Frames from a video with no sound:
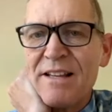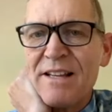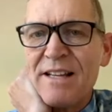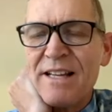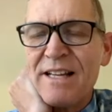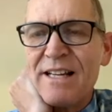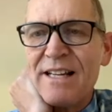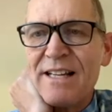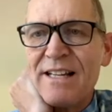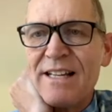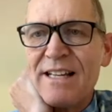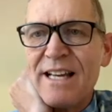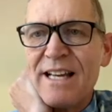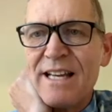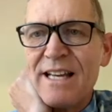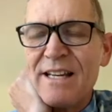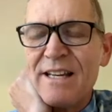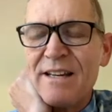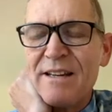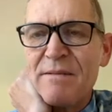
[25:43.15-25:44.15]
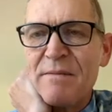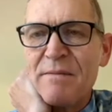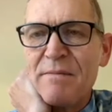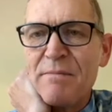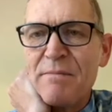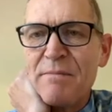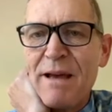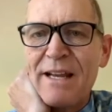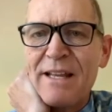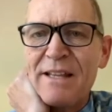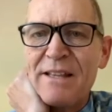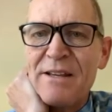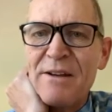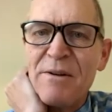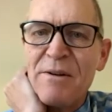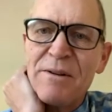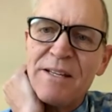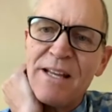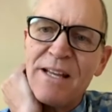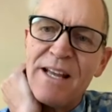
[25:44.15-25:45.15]
and back in the
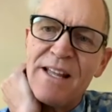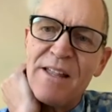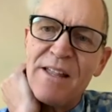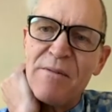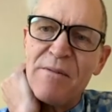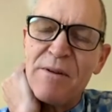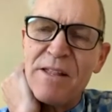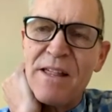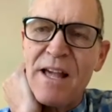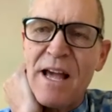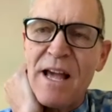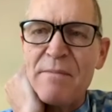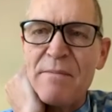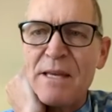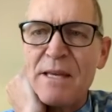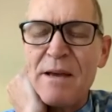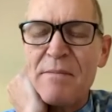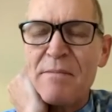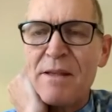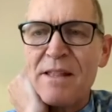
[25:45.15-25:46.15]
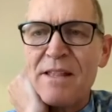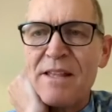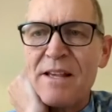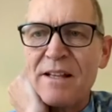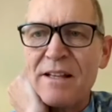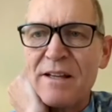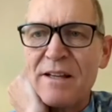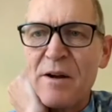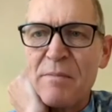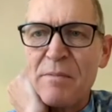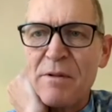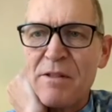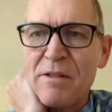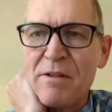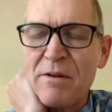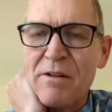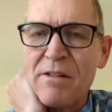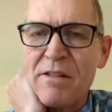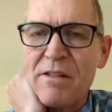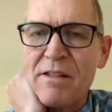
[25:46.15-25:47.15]
old days, it was IBM is killing open
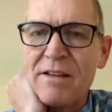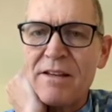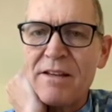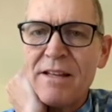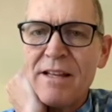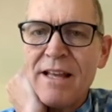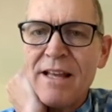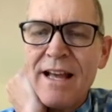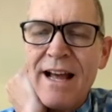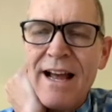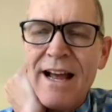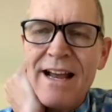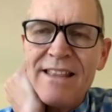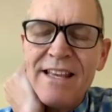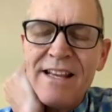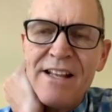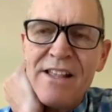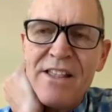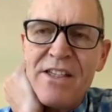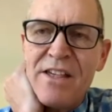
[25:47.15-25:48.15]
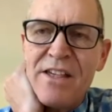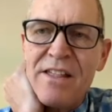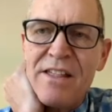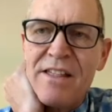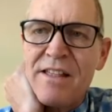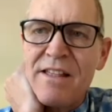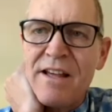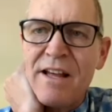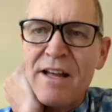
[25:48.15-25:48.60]
source. And I think it's just